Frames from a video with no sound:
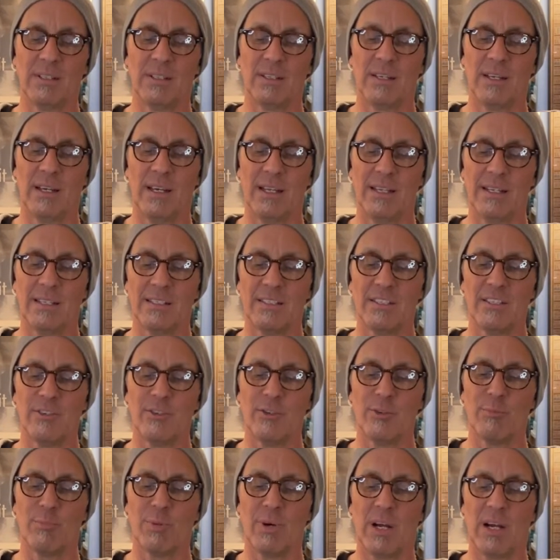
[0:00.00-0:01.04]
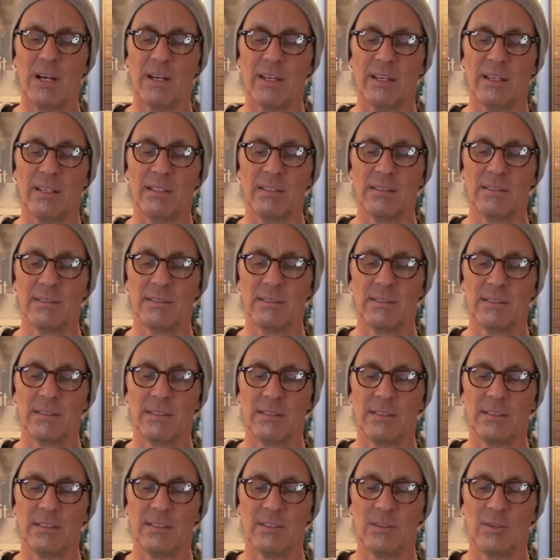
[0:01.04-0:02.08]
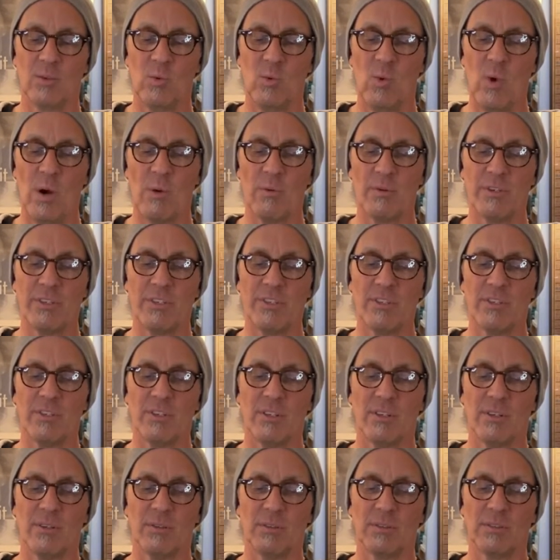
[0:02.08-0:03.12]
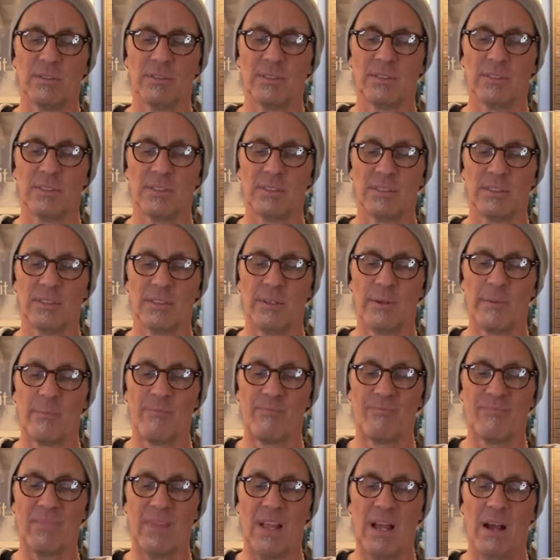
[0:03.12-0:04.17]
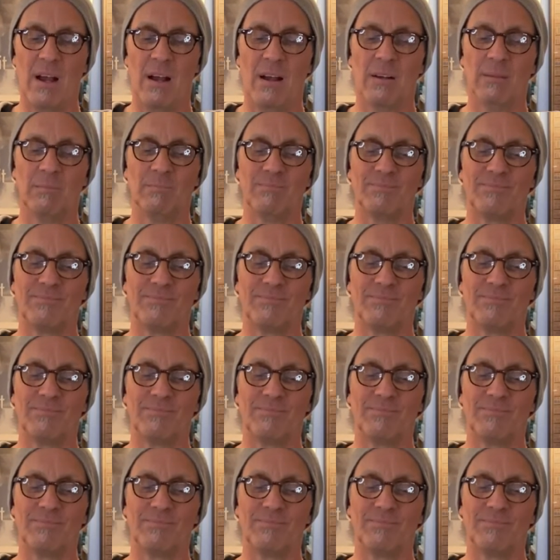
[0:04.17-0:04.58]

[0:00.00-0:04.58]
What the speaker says: and it's in your pocket. What would you do? Oh